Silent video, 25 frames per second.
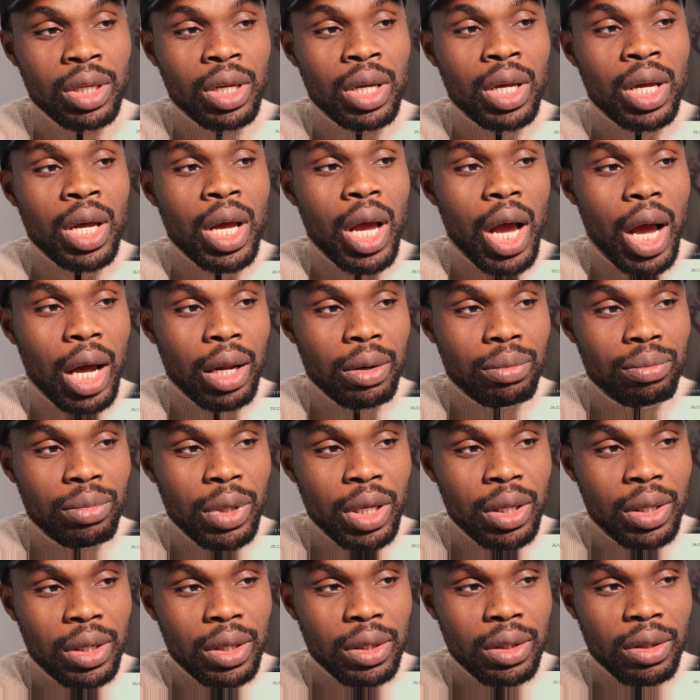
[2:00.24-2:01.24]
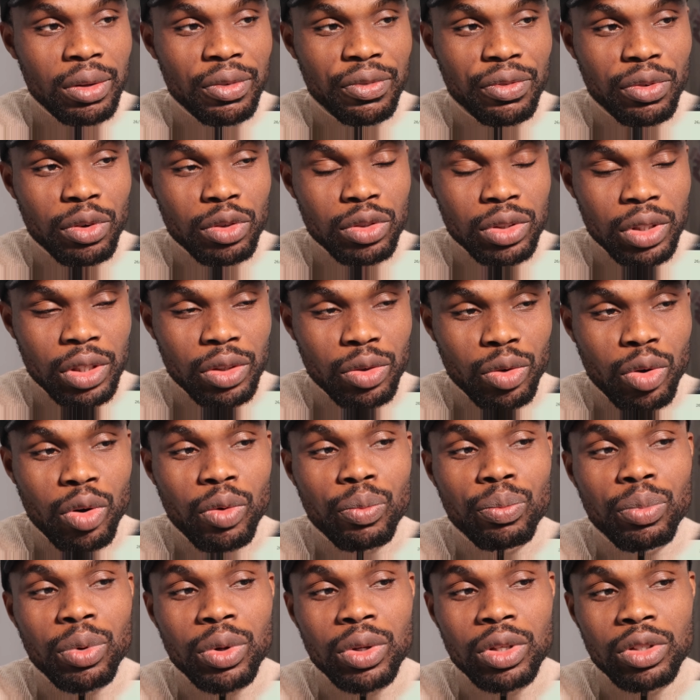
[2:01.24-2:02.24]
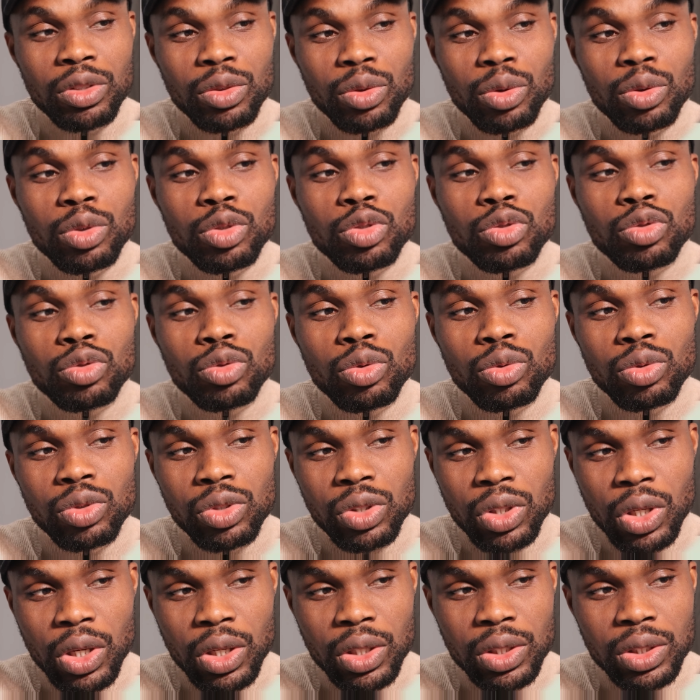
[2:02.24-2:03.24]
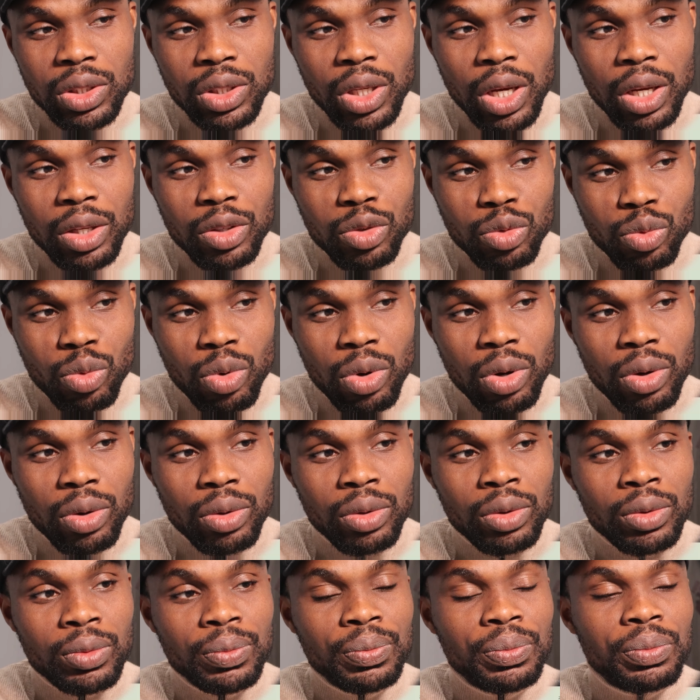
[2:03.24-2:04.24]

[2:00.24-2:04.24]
and making the front end component also change as well.